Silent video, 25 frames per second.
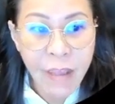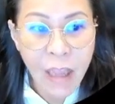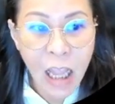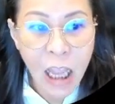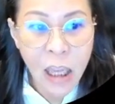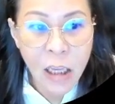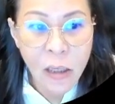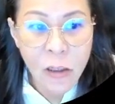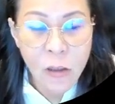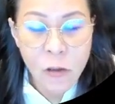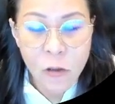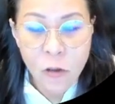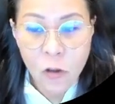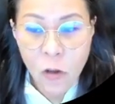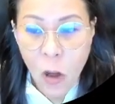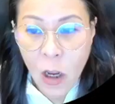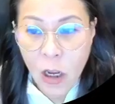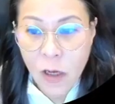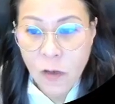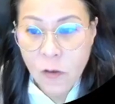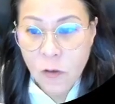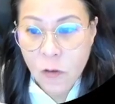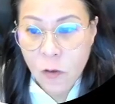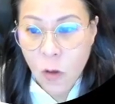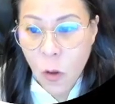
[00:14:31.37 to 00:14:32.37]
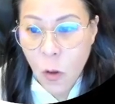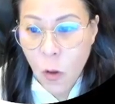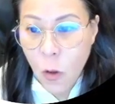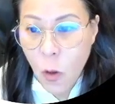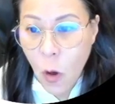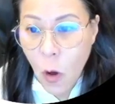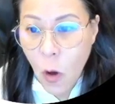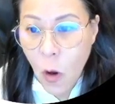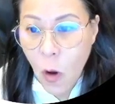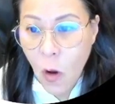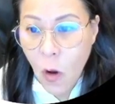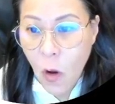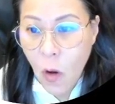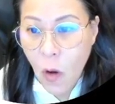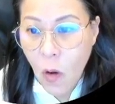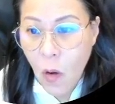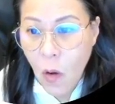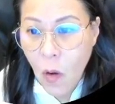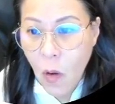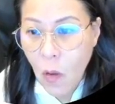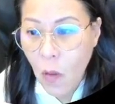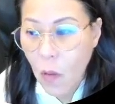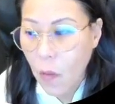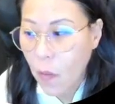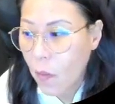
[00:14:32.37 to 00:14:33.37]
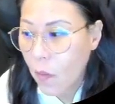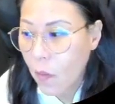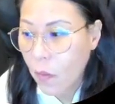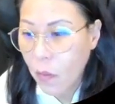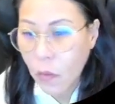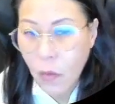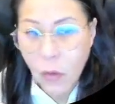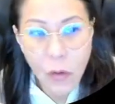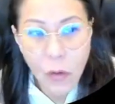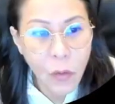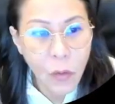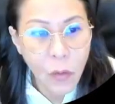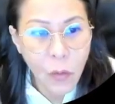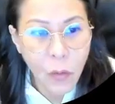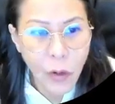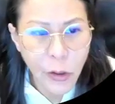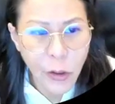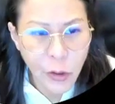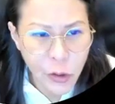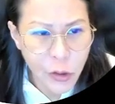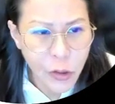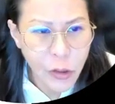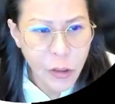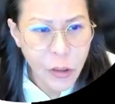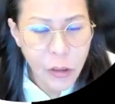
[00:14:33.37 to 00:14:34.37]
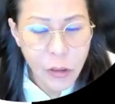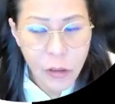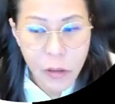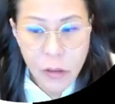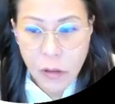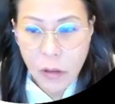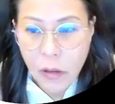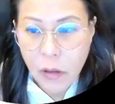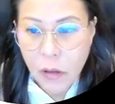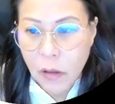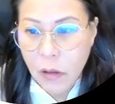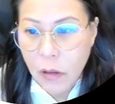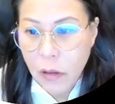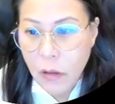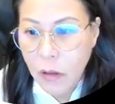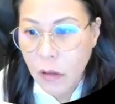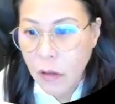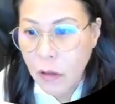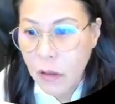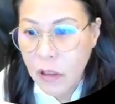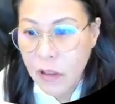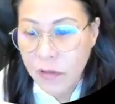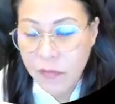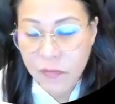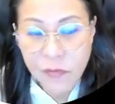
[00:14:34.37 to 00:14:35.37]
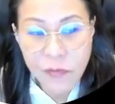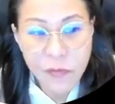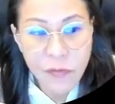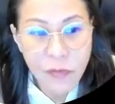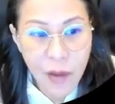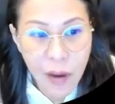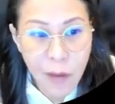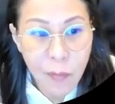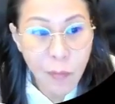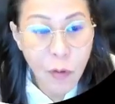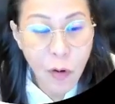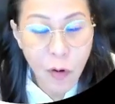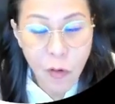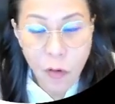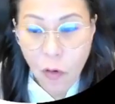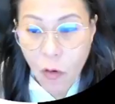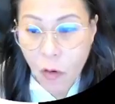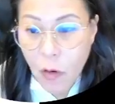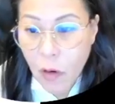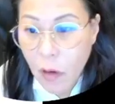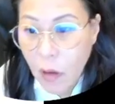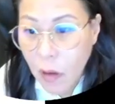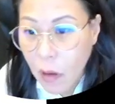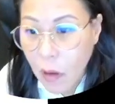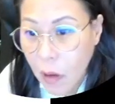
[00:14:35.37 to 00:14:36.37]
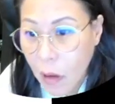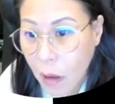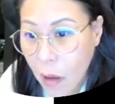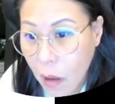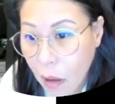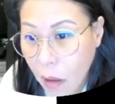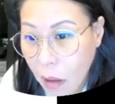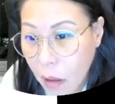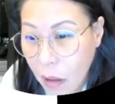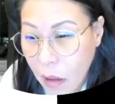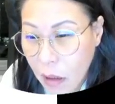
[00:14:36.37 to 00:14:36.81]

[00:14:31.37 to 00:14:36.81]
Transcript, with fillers: I thought I saw your question if I'm not wrong oh